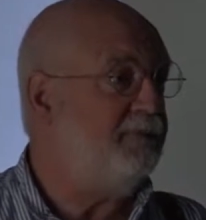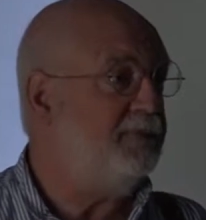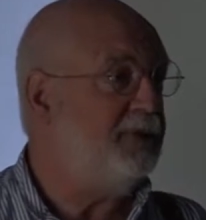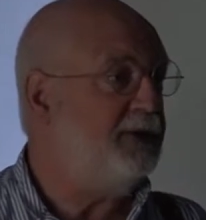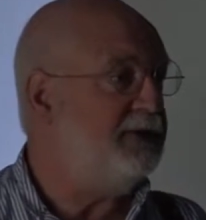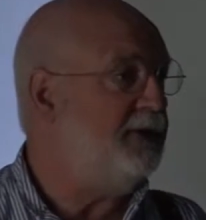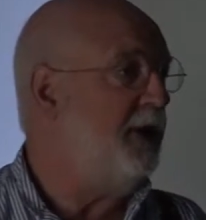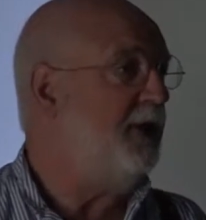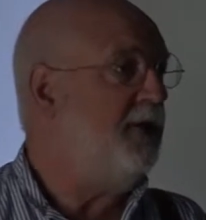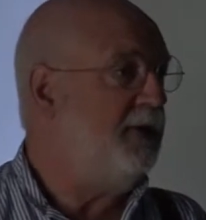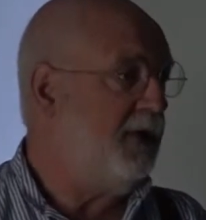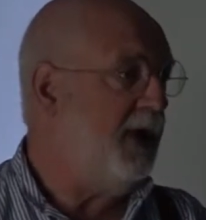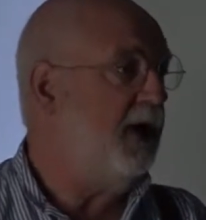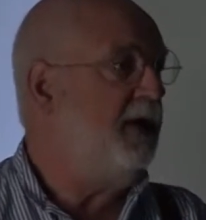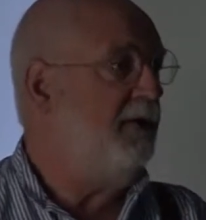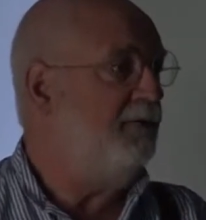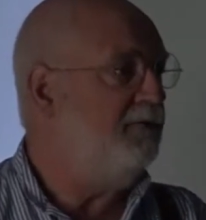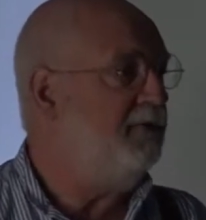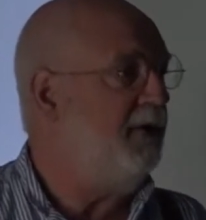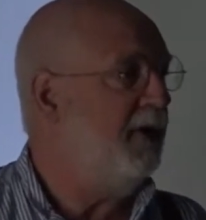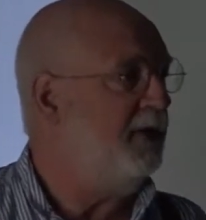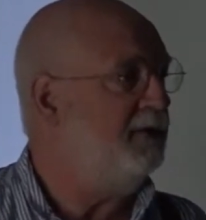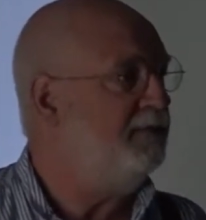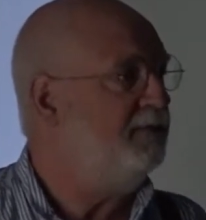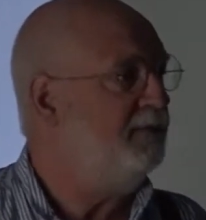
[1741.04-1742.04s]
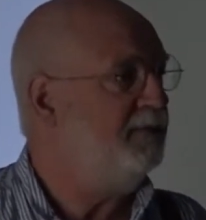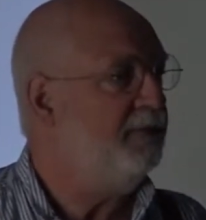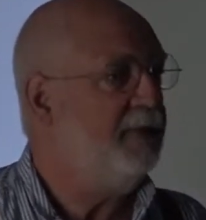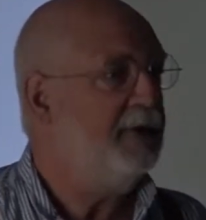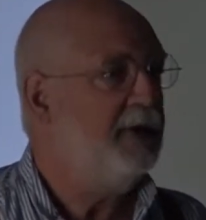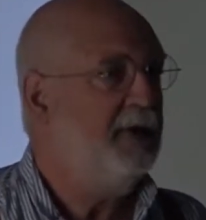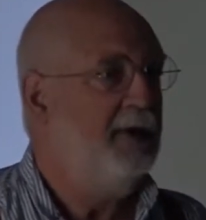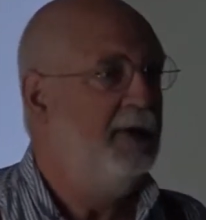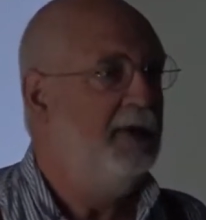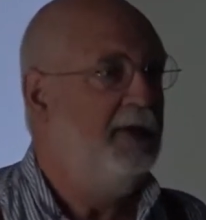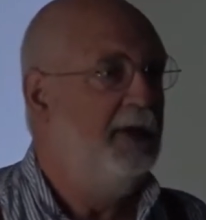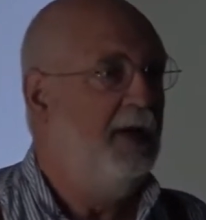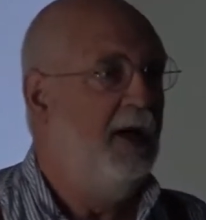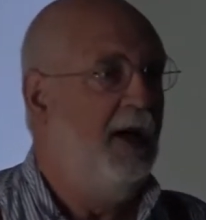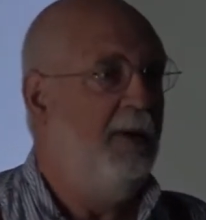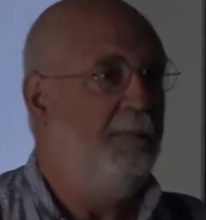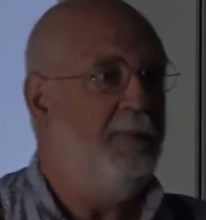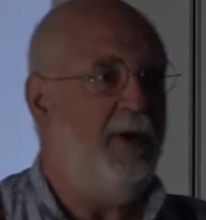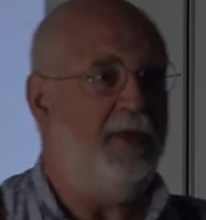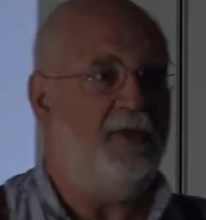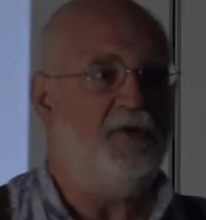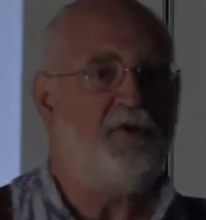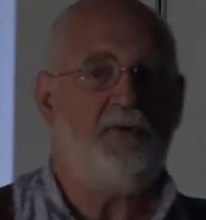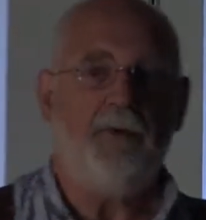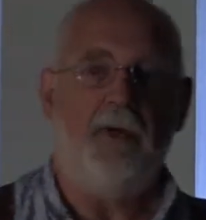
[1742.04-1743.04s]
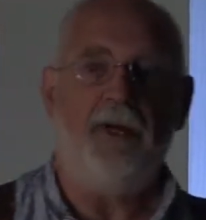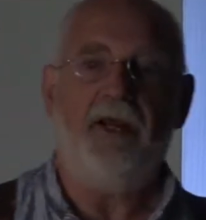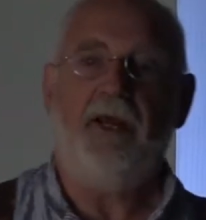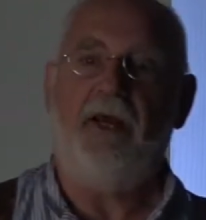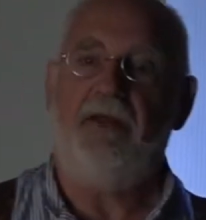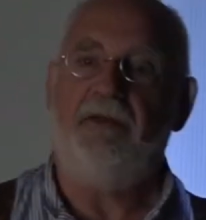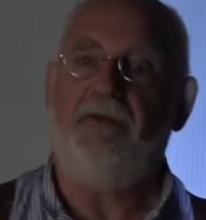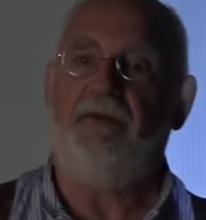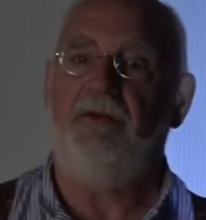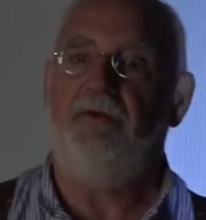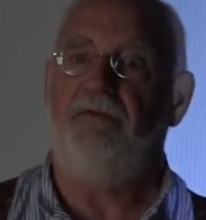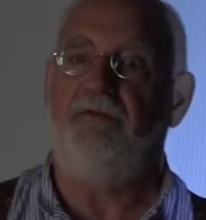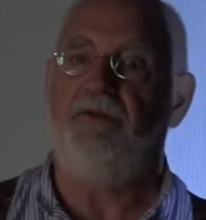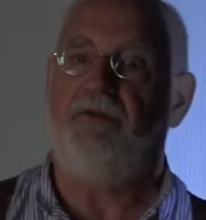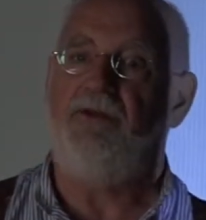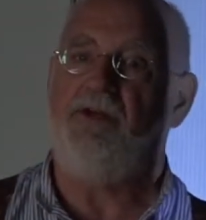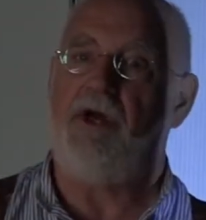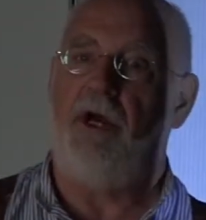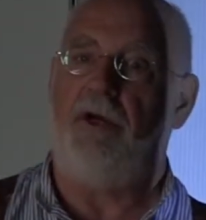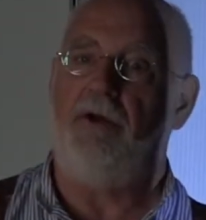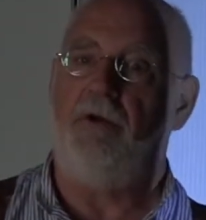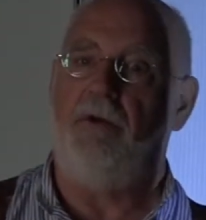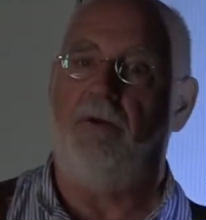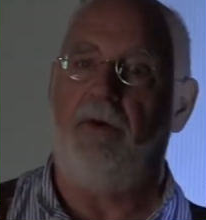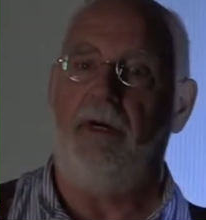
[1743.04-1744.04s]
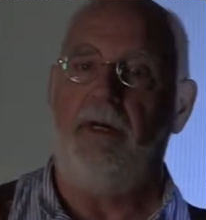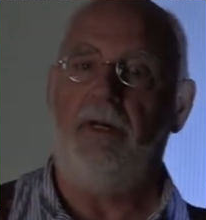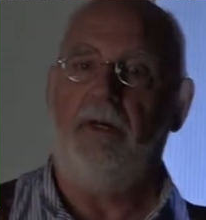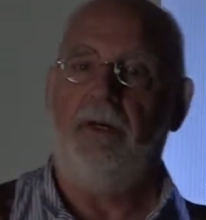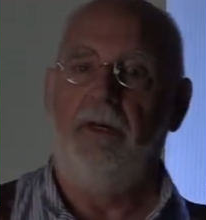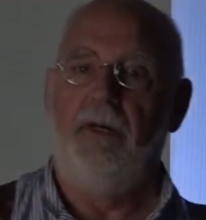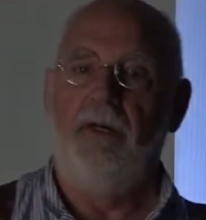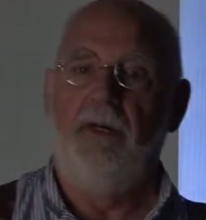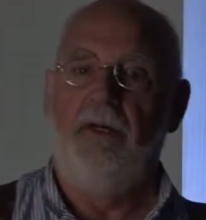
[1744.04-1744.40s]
They said, okay, fine. By the 28th of January,